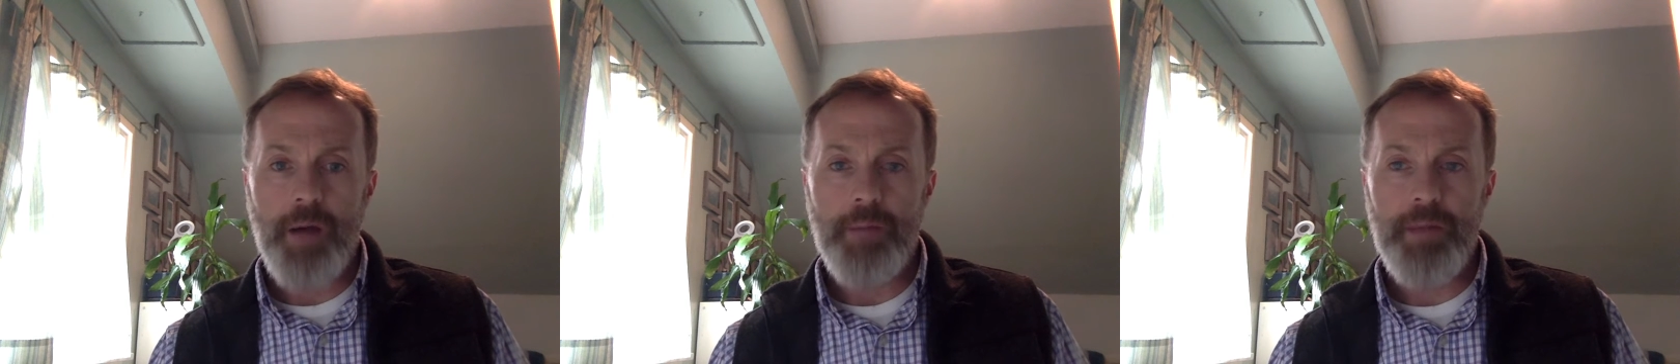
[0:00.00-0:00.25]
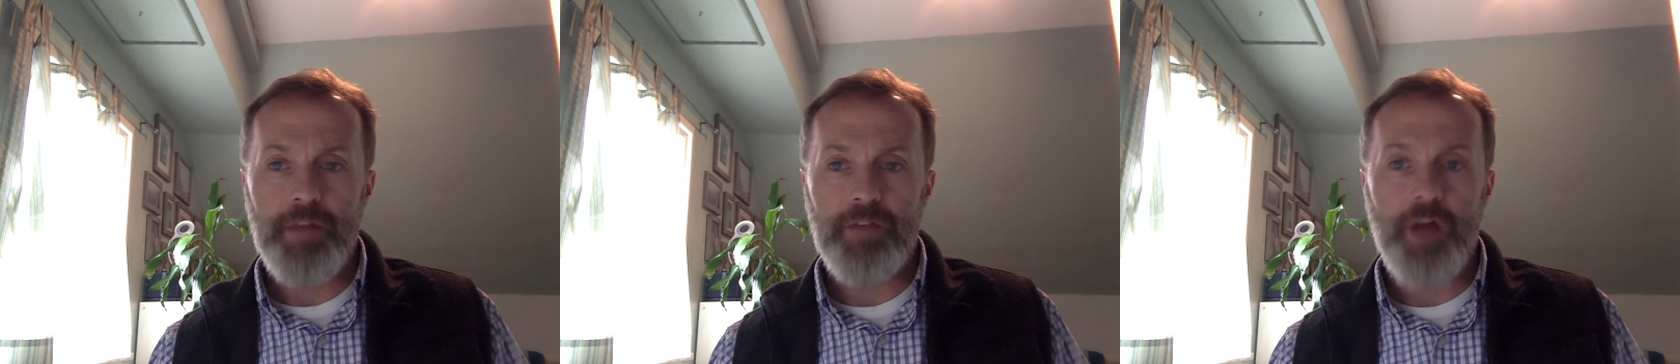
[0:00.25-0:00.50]

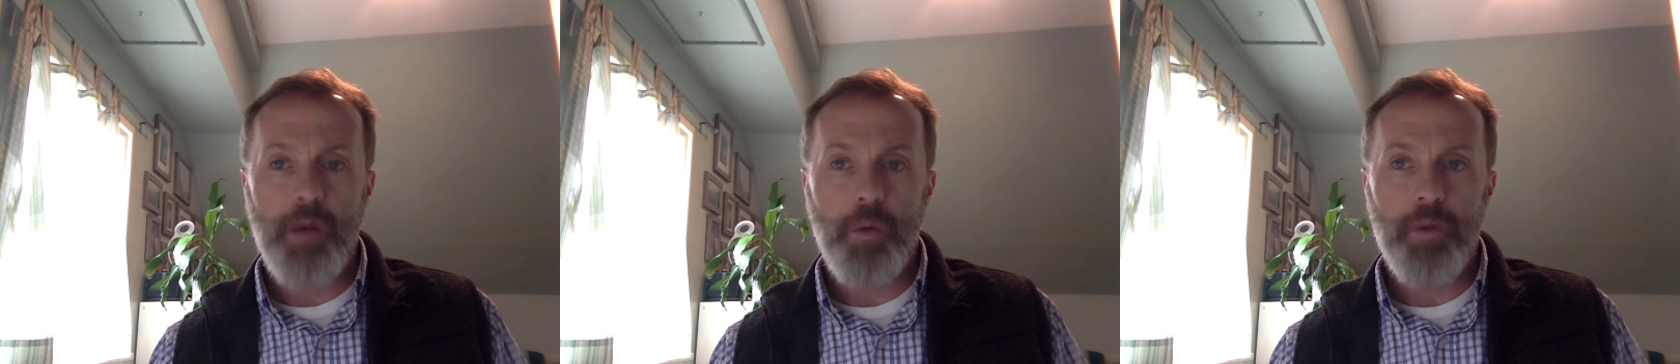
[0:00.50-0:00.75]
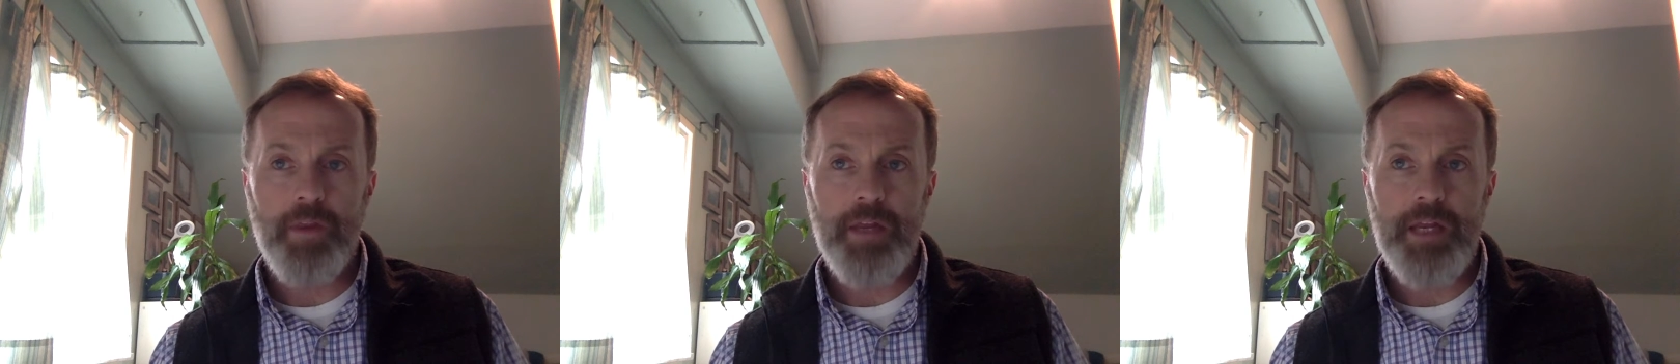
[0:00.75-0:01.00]
It's not
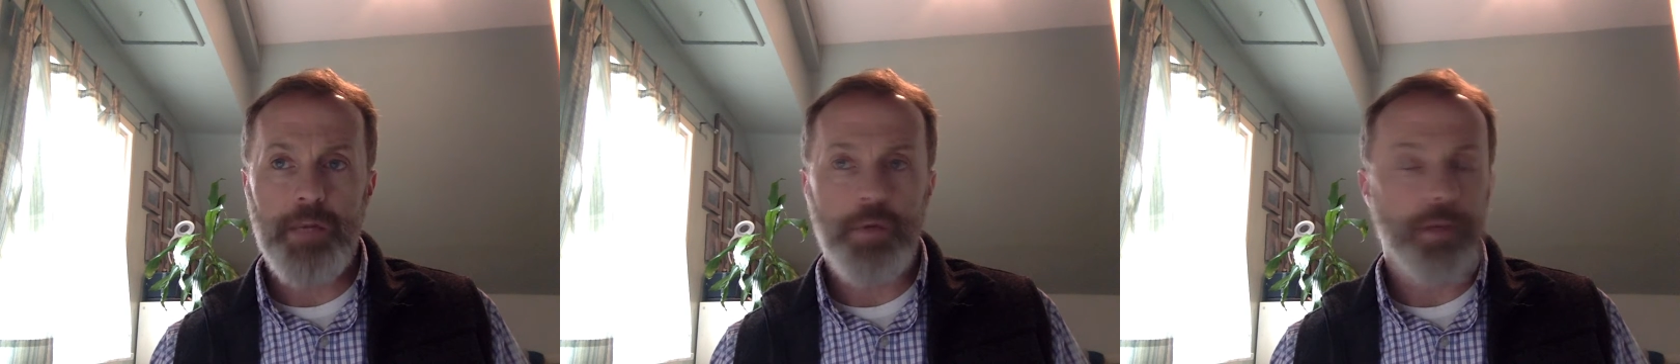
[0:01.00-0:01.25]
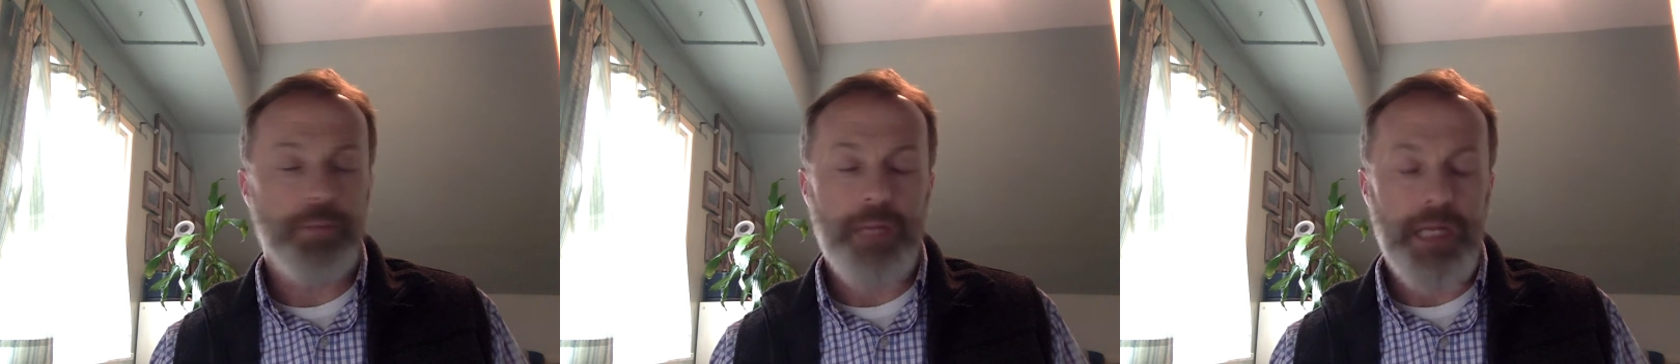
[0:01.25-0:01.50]
one that he would
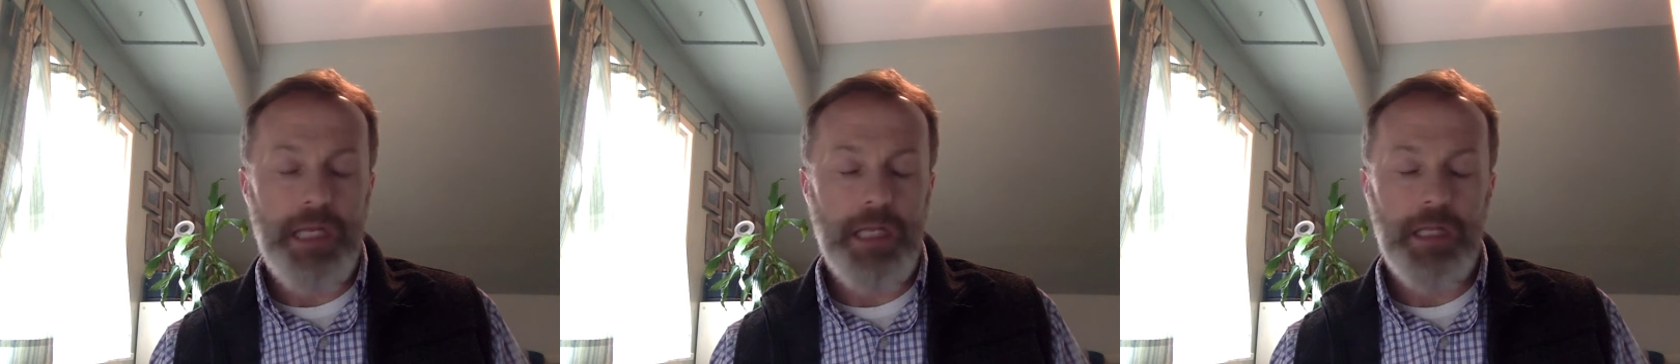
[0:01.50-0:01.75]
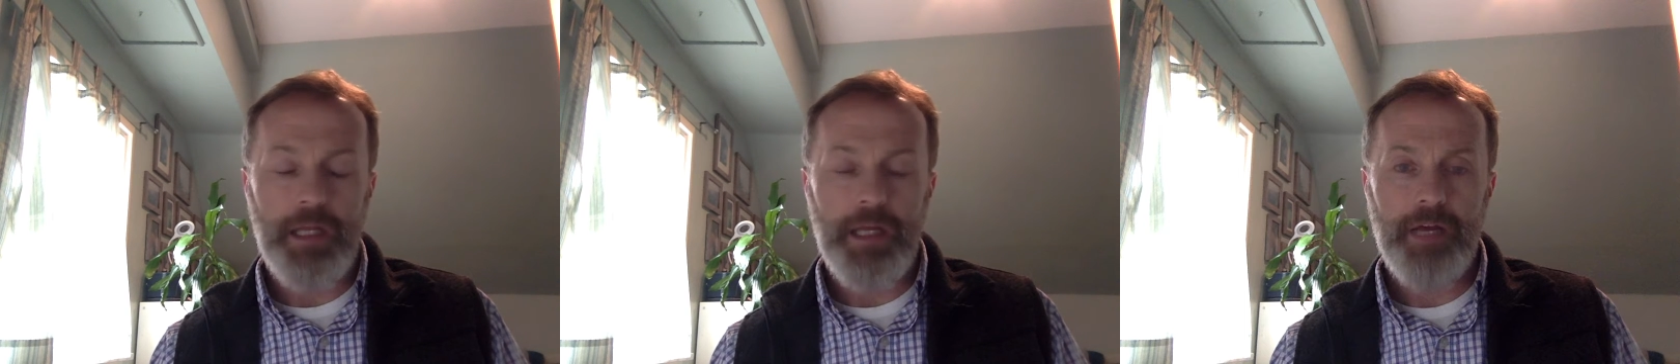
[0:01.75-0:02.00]

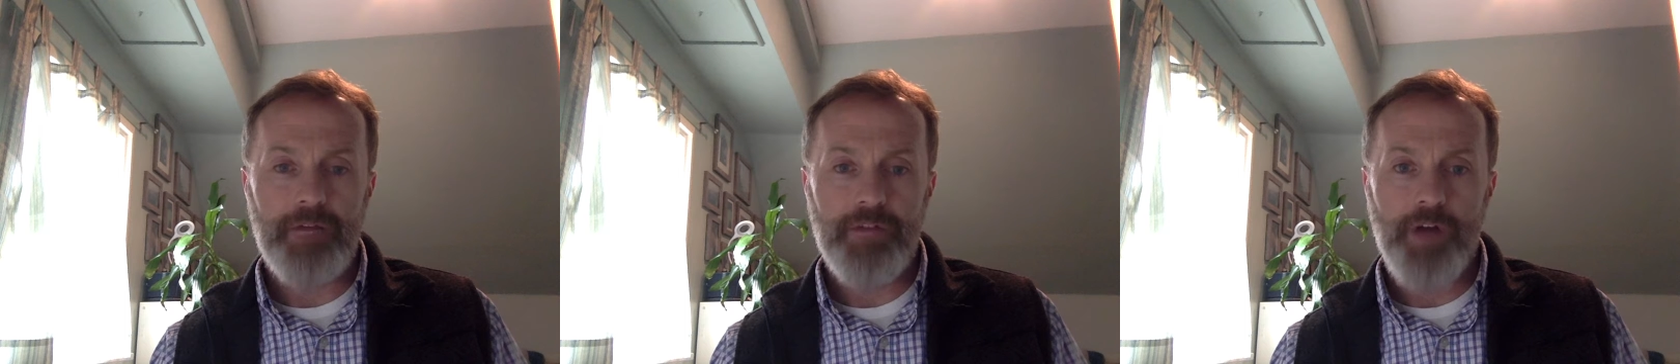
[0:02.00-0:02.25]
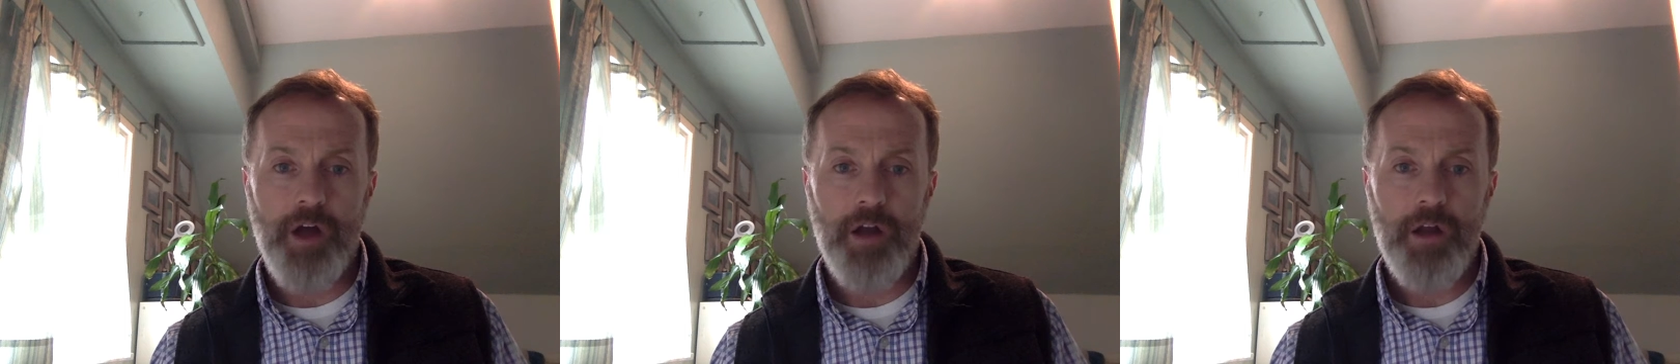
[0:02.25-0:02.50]
immediately have
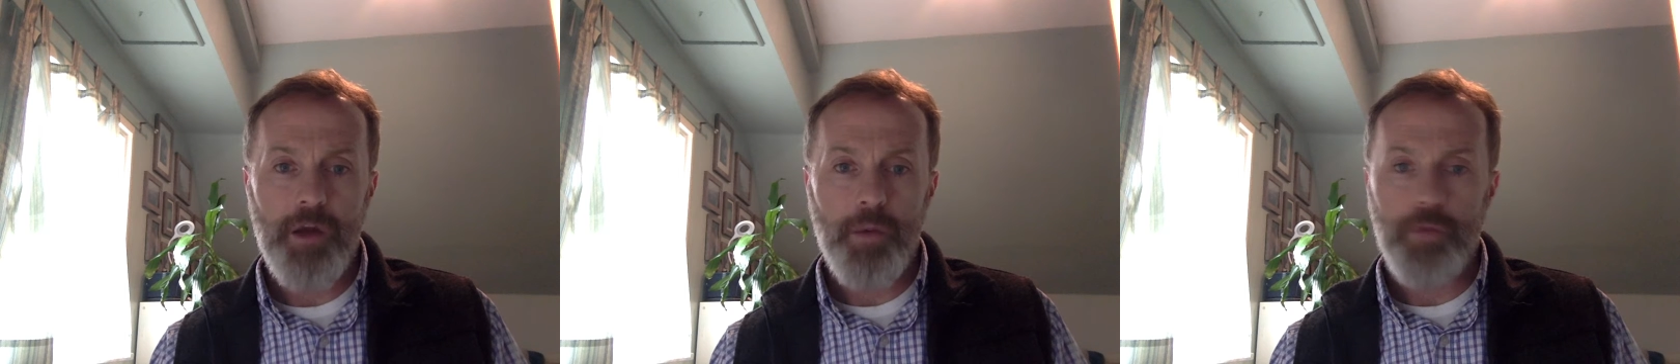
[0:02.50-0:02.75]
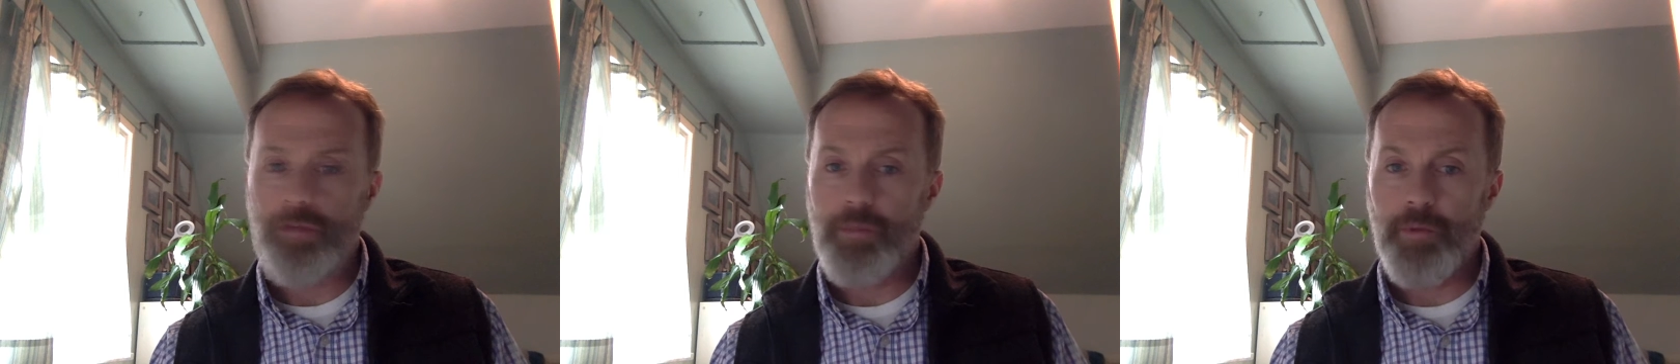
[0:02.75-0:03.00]
thought
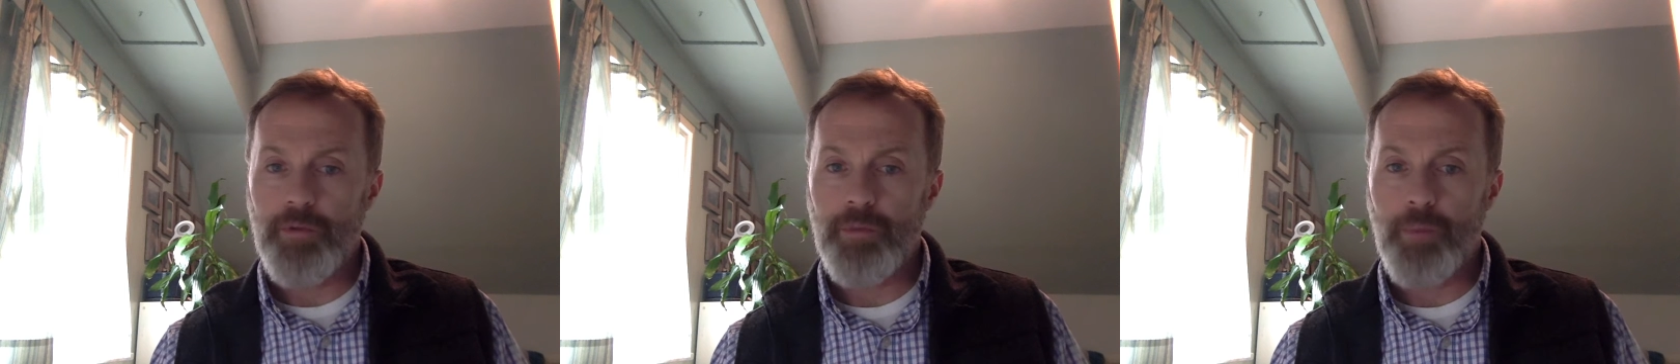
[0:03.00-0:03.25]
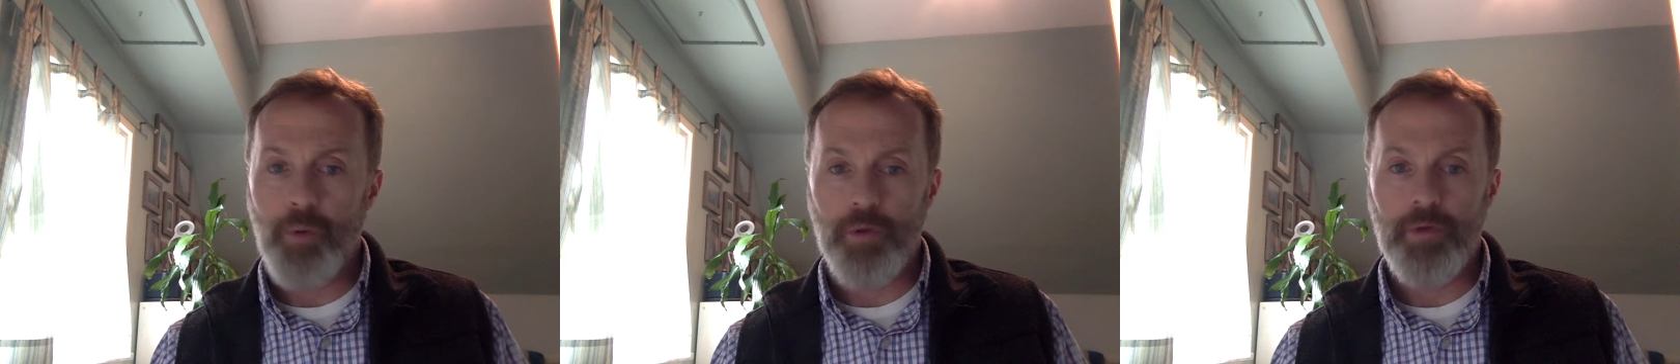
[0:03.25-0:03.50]
was the most
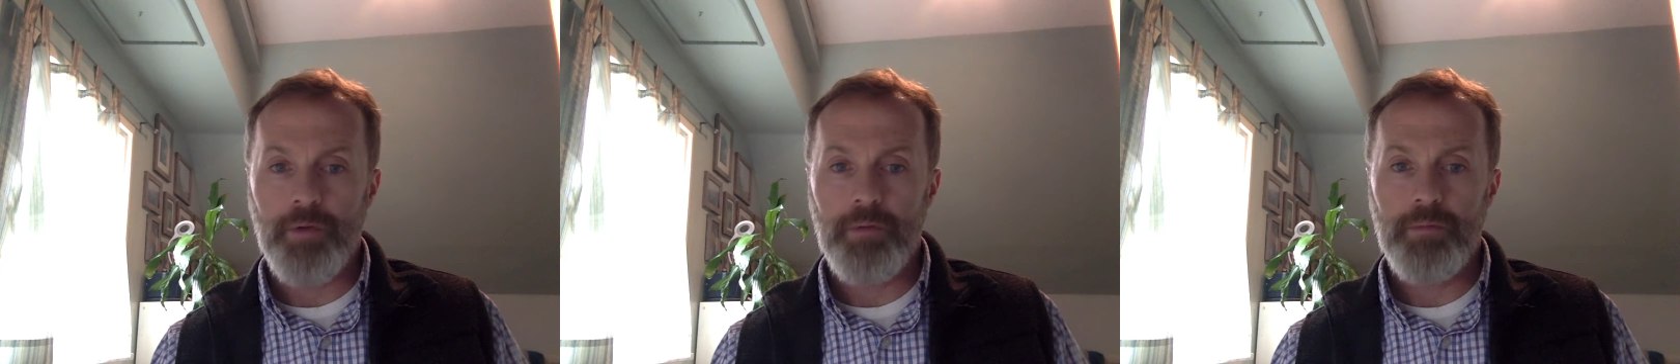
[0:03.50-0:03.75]
important